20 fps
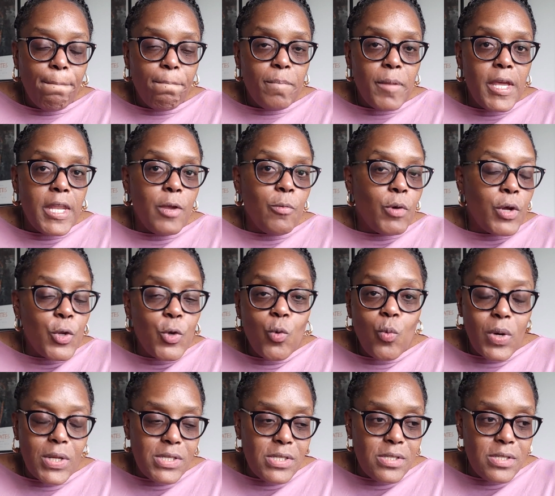anyone who
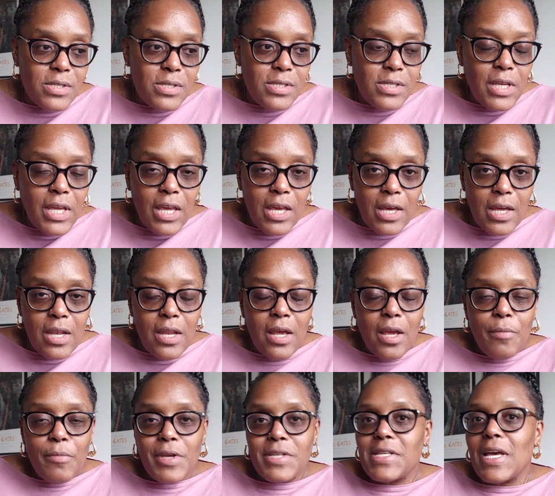wants to see it,
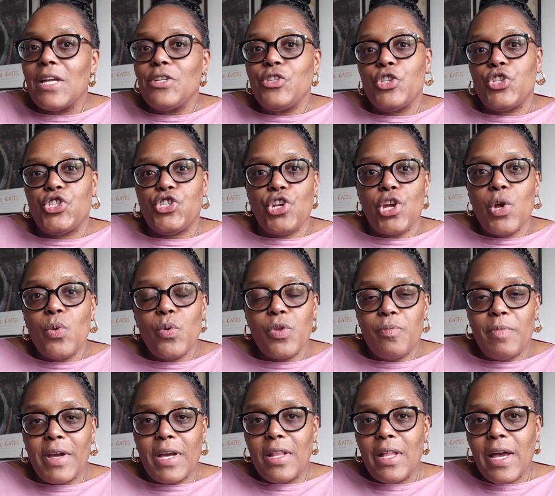because I just share it with
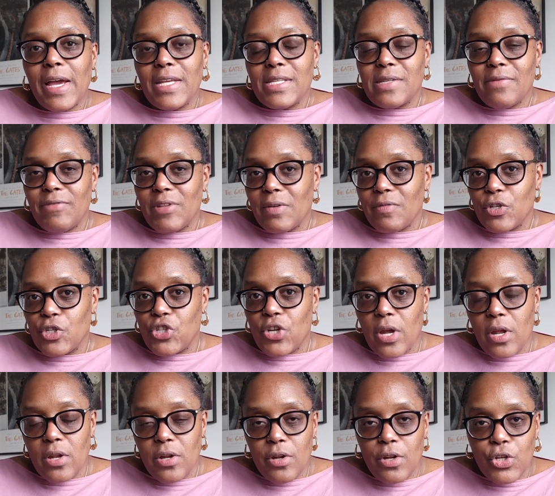my clients. I've never
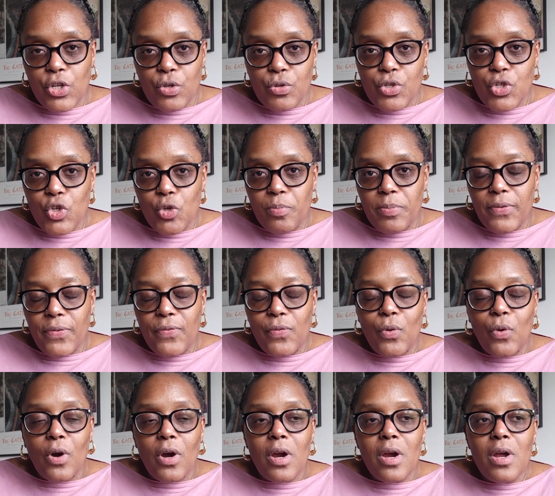shared it on YouTube
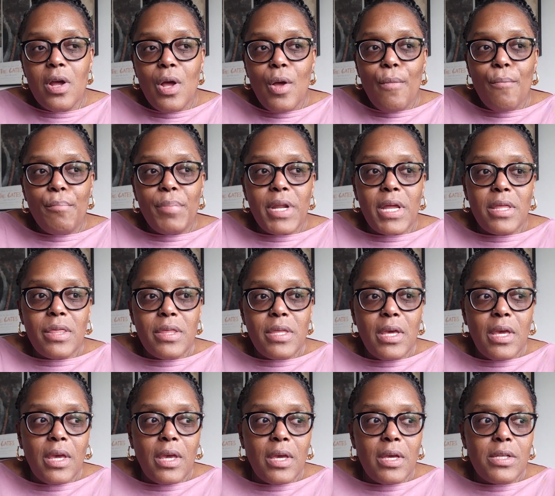before, but I
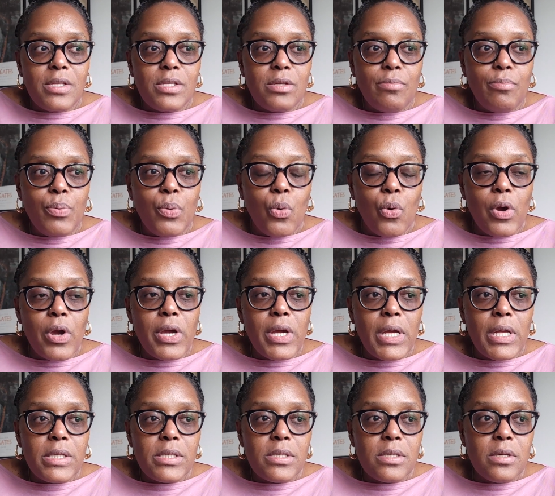think it's
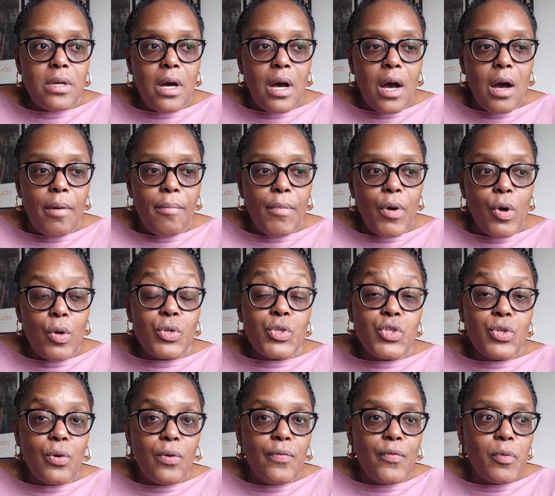important
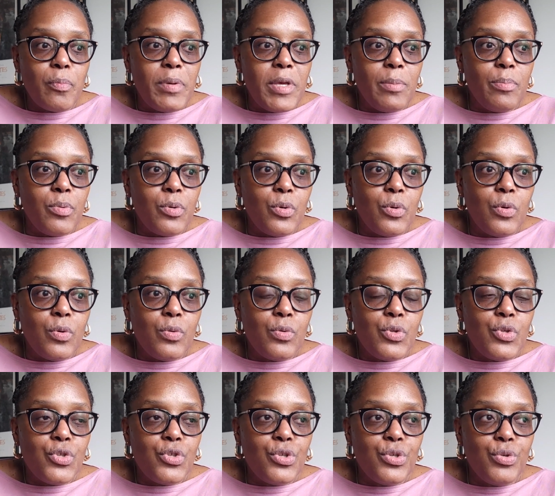also for people
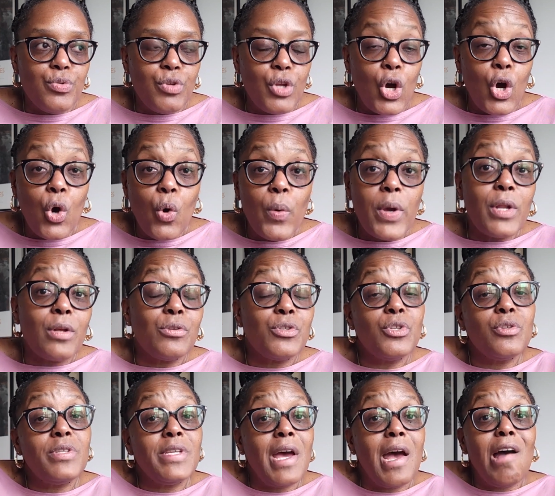to know, and
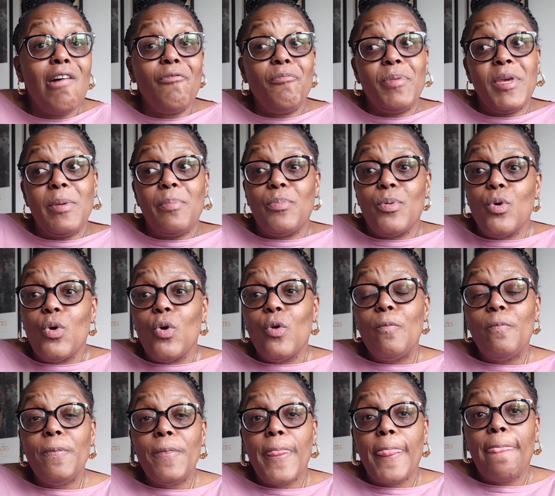also to have people
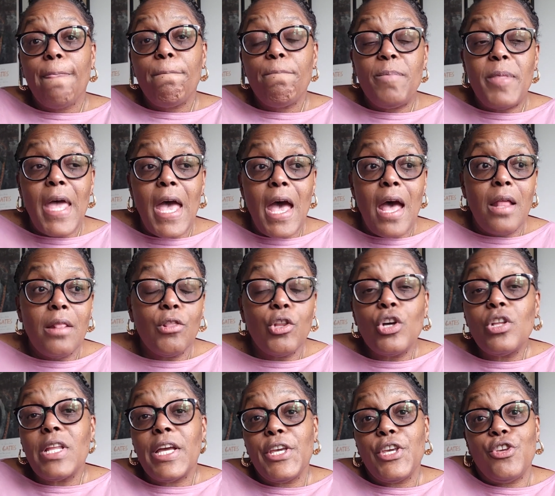that
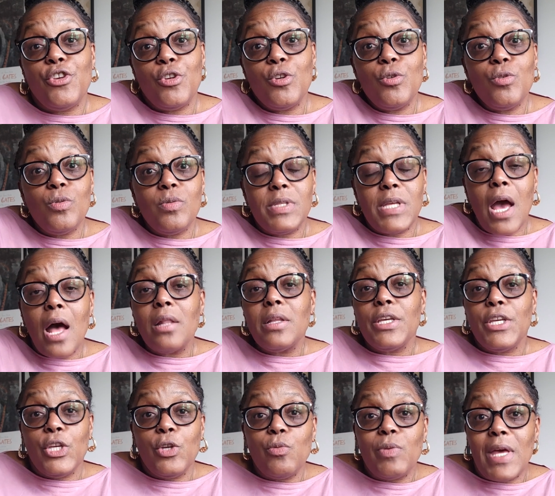look like you
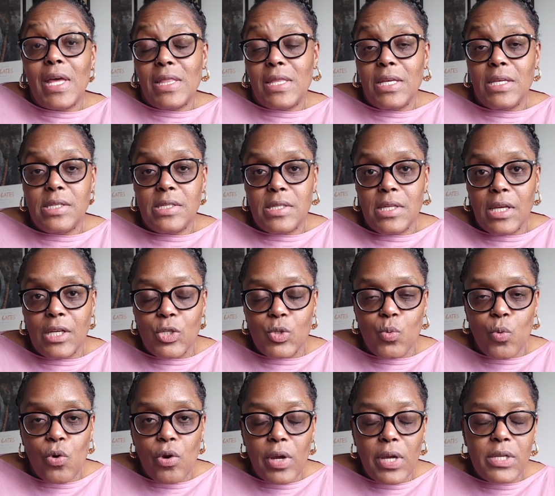telling you that these things
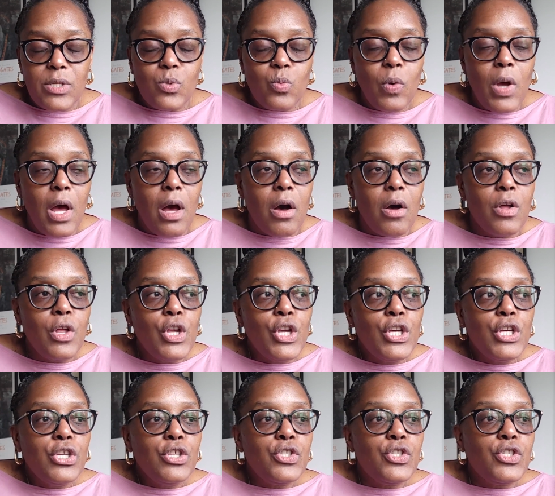work as well.
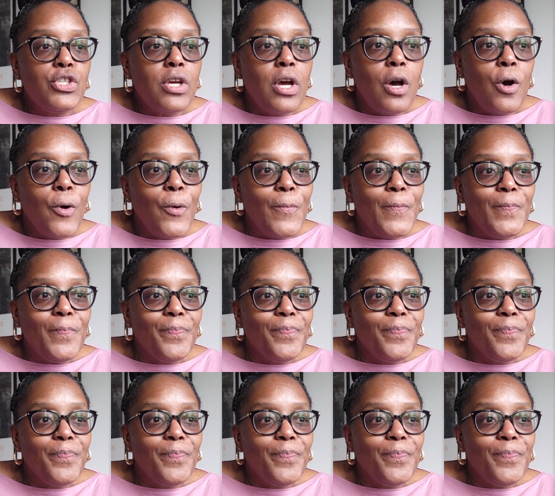So